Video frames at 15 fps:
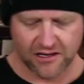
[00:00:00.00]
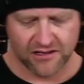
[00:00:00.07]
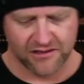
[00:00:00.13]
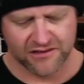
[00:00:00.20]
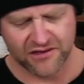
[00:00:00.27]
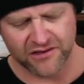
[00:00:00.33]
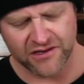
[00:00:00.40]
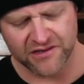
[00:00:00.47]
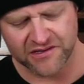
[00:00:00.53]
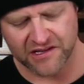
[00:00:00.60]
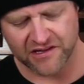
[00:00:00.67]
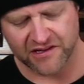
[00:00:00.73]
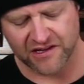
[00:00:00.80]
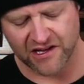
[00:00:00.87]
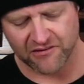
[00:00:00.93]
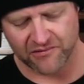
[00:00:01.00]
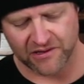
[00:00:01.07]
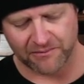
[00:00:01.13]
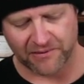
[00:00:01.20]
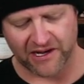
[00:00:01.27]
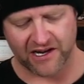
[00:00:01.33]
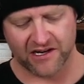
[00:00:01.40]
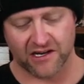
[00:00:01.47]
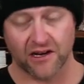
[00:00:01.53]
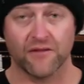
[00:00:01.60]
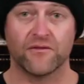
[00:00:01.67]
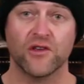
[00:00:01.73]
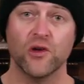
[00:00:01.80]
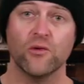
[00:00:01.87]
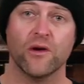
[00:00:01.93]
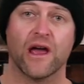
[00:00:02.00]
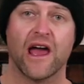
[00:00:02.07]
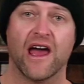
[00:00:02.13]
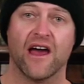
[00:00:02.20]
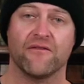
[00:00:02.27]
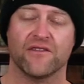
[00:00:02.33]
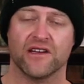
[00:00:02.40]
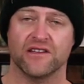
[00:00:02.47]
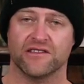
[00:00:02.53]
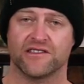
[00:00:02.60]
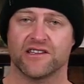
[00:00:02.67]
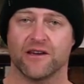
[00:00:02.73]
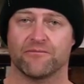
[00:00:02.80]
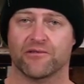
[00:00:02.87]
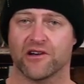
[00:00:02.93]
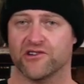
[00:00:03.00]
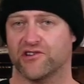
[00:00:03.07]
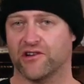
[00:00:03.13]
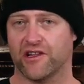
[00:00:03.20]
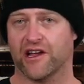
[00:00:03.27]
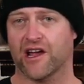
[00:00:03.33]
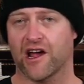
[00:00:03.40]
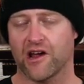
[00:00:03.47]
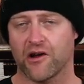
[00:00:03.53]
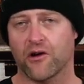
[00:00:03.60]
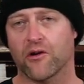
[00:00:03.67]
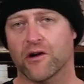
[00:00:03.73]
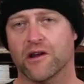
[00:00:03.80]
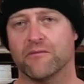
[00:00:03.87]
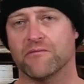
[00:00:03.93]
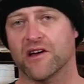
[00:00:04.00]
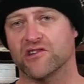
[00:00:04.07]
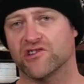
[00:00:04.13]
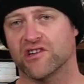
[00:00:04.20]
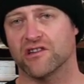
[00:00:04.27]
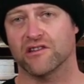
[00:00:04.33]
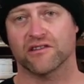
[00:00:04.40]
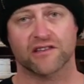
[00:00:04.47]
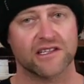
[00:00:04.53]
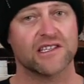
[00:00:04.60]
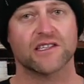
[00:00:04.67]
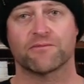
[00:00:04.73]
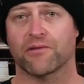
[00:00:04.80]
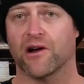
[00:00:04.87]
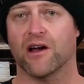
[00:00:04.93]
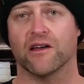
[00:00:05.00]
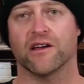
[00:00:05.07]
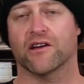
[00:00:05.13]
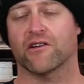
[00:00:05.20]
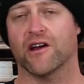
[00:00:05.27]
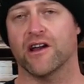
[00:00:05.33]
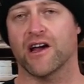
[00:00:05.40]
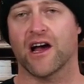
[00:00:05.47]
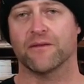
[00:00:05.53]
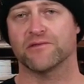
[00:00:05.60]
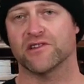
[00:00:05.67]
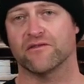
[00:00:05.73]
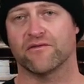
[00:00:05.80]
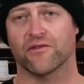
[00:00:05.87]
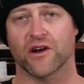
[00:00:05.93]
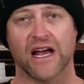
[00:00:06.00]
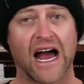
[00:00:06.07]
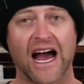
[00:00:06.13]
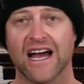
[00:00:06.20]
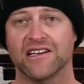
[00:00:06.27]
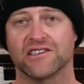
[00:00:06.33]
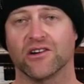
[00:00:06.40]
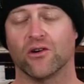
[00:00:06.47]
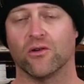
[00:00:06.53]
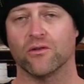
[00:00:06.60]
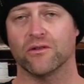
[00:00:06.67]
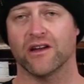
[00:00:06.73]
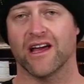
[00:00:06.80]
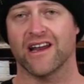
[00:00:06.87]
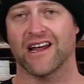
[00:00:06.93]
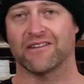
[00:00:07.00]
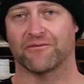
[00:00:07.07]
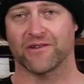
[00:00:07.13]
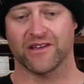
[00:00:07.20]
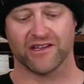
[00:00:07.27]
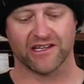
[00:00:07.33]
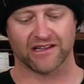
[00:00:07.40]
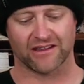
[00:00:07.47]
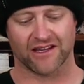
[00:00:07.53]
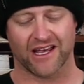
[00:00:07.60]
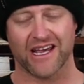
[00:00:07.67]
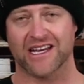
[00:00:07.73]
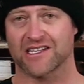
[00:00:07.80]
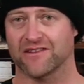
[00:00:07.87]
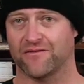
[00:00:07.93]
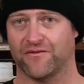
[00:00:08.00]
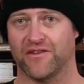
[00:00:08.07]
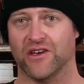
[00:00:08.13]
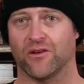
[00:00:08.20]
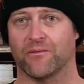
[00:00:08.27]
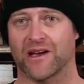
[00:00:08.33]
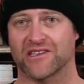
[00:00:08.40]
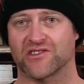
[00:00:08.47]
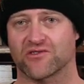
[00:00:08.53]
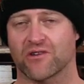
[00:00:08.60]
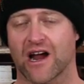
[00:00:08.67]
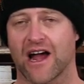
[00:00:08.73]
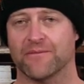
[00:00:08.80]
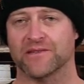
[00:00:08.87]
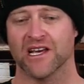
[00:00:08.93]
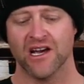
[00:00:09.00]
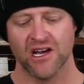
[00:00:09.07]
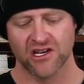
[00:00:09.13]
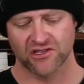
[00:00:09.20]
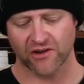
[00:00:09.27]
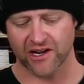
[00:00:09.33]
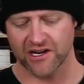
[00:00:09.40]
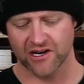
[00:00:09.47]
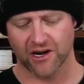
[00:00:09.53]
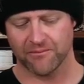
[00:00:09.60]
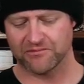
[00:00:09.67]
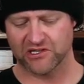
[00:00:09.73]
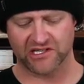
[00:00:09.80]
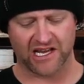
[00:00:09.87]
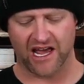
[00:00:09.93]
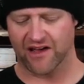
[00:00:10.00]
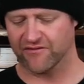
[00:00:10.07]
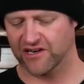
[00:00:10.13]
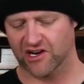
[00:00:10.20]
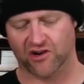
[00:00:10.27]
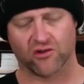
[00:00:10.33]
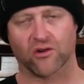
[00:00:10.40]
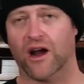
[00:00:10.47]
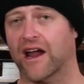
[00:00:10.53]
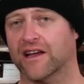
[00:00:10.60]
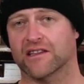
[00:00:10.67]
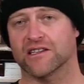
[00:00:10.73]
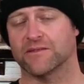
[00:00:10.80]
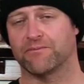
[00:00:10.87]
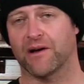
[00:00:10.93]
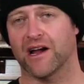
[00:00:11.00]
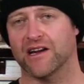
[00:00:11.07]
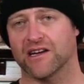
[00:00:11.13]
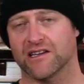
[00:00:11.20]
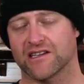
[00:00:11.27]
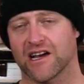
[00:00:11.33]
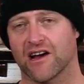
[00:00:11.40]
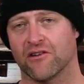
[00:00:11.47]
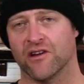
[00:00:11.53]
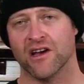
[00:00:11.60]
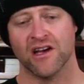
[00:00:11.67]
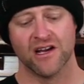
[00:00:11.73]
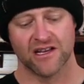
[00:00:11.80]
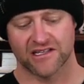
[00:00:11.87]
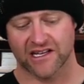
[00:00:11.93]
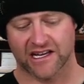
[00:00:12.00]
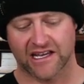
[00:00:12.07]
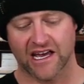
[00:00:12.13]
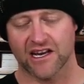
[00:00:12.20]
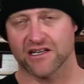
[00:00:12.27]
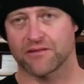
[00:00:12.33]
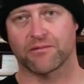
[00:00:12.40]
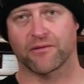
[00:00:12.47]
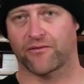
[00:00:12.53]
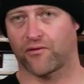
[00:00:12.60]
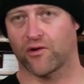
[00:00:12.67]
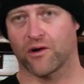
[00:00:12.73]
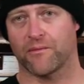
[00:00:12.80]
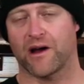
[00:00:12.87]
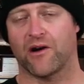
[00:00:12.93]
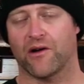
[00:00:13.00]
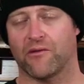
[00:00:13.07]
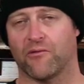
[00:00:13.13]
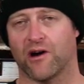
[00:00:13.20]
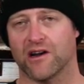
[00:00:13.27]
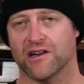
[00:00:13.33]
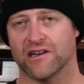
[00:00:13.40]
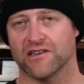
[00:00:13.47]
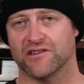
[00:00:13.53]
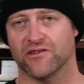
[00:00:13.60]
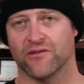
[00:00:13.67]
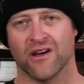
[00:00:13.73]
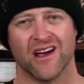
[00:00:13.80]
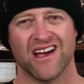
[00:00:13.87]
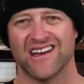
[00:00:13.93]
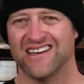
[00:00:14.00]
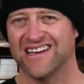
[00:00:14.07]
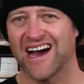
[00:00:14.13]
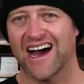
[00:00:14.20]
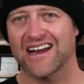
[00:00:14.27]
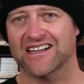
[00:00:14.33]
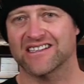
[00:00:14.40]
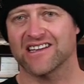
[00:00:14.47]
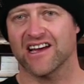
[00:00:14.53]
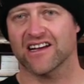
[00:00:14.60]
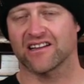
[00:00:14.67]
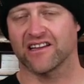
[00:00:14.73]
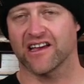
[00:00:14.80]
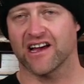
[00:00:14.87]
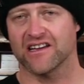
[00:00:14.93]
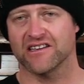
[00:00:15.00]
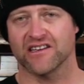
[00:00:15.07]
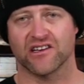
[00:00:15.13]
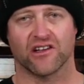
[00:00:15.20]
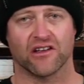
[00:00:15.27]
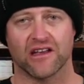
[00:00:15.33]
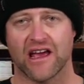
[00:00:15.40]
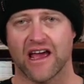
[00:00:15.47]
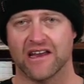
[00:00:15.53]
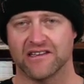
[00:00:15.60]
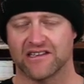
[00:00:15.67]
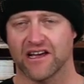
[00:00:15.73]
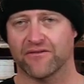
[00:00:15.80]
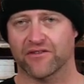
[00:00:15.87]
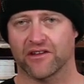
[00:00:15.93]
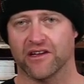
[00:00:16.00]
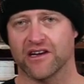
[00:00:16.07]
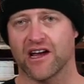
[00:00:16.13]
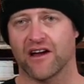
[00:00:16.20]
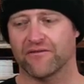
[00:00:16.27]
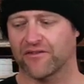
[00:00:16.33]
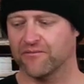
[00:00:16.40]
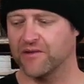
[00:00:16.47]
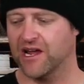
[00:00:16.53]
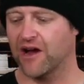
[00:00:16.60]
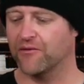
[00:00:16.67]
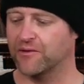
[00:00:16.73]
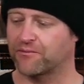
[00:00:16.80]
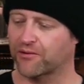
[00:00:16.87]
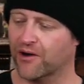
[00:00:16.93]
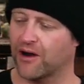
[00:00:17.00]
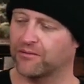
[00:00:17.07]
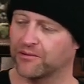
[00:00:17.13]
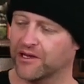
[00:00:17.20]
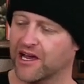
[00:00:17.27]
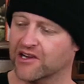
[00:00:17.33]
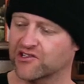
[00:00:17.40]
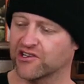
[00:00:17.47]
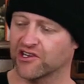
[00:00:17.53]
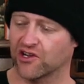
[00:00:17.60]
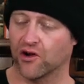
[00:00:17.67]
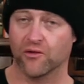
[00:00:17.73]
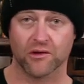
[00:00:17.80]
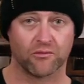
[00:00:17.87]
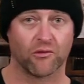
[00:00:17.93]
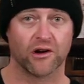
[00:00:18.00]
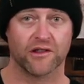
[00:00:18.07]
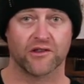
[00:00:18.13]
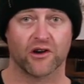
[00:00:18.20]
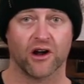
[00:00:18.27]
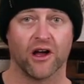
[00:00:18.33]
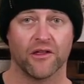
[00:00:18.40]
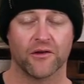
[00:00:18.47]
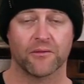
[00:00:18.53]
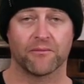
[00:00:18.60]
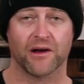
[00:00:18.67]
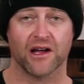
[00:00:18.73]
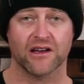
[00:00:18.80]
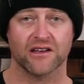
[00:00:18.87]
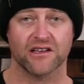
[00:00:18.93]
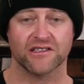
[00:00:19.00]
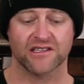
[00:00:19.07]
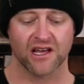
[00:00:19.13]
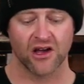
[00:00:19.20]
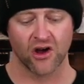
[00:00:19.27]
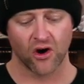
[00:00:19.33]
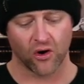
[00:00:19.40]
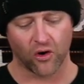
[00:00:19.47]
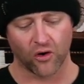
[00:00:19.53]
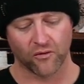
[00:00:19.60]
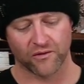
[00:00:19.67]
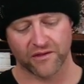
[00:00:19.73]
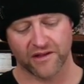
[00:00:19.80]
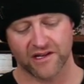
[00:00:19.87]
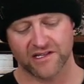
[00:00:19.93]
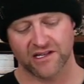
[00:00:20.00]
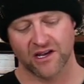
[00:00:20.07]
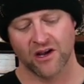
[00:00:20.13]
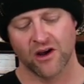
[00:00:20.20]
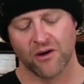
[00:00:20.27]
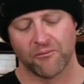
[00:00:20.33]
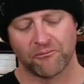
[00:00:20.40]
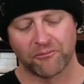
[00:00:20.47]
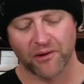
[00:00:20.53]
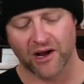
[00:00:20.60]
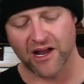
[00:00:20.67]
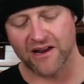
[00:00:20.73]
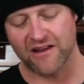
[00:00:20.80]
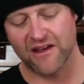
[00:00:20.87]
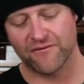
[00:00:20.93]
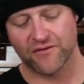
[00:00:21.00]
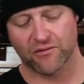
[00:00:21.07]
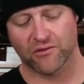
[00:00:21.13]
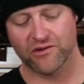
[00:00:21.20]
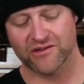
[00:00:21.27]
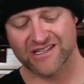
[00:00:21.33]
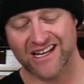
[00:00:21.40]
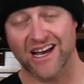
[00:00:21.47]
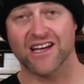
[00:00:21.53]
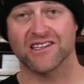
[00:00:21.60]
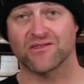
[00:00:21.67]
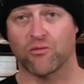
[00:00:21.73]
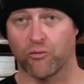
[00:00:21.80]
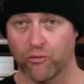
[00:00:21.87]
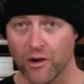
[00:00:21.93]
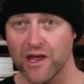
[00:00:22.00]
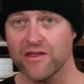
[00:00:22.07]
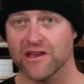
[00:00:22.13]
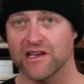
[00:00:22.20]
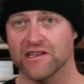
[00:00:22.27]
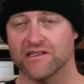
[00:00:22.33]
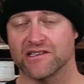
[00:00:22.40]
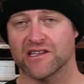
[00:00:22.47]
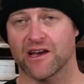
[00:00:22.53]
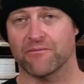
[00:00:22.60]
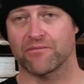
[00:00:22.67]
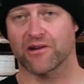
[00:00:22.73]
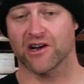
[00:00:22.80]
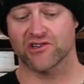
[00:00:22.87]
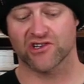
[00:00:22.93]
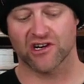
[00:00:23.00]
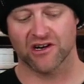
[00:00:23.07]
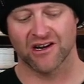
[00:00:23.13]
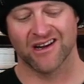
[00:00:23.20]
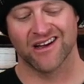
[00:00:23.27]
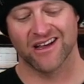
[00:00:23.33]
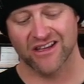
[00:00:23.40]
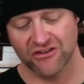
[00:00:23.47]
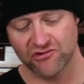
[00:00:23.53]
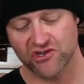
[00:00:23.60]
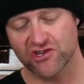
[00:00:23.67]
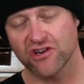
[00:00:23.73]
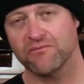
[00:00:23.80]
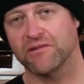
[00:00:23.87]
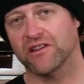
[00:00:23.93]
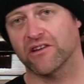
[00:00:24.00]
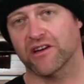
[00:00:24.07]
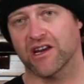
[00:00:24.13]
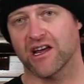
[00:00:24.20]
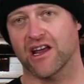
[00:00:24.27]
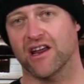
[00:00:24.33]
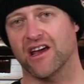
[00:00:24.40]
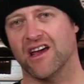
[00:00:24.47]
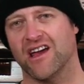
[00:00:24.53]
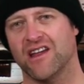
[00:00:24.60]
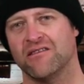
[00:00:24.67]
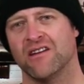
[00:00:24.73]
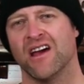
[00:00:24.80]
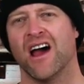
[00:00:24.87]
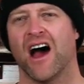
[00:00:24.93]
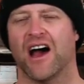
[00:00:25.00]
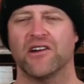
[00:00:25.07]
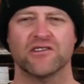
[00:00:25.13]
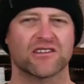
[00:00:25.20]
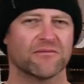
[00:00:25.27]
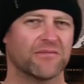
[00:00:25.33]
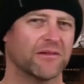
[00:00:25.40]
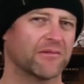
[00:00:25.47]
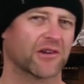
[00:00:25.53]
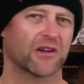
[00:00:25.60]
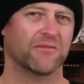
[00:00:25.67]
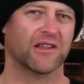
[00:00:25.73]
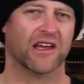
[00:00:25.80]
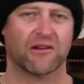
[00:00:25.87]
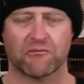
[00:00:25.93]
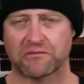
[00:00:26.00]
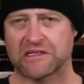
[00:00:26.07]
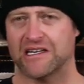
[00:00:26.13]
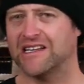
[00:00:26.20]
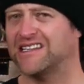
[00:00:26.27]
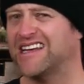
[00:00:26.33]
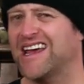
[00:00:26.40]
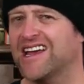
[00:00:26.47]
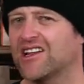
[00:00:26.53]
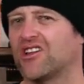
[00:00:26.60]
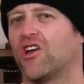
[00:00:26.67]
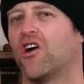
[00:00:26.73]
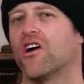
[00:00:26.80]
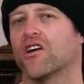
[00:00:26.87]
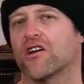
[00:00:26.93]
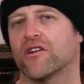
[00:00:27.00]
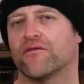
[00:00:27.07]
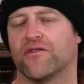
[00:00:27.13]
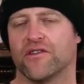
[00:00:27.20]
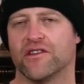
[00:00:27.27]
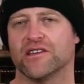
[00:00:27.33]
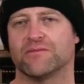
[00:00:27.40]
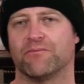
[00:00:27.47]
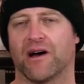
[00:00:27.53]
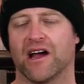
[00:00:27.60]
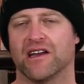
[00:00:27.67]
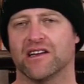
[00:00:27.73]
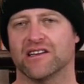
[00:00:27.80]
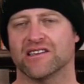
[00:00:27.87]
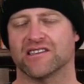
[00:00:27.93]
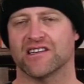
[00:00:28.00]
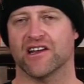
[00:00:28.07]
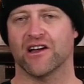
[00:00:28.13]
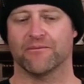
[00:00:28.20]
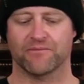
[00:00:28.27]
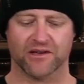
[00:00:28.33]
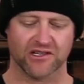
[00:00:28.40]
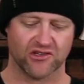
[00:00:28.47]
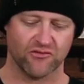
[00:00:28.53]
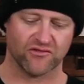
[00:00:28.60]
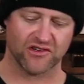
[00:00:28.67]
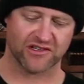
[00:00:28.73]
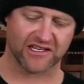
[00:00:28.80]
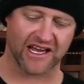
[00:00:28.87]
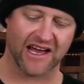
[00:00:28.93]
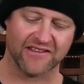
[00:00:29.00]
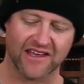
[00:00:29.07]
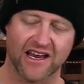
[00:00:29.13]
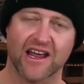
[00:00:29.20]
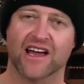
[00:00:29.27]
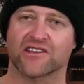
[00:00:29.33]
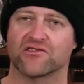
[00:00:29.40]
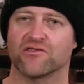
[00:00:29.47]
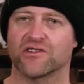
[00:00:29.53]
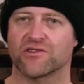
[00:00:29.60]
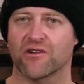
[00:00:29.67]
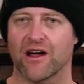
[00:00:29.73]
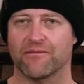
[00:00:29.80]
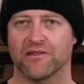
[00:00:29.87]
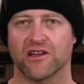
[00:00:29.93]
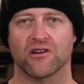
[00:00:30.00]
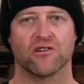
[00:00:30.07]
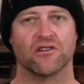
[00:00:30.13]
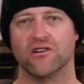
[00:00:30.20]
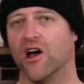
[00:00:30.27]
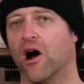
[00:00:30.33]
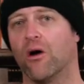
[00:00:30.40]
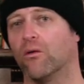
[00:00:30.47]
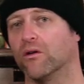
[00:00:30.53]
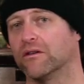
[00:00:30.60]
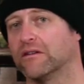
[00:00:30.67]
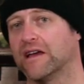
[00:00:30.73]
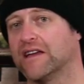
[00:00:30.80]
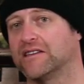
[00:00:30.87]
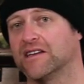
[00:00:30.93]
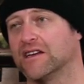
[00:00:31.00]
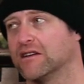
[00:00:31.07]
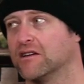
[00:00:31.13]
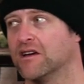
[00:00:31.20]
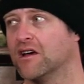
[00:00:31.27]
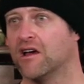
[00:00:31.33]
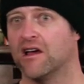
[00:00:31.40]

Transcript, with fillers: So here's the thing with the binding. If you have instep pressure, like I already mentioned, this is probably a great option for you. I don't, and I really like to feel my straps, so I ended up just having to crank this binding down to get it to perform how I wanted it to. Not exactly ideal, and definitely not for me. I would probably actually go with one of their other bindings over this, but if you're one of those guys with instep pressure, you should be looking at it. And I know some people are gonna be like, did it take longer for this binding to set up because you just got that extra strap in there? No, it didn't.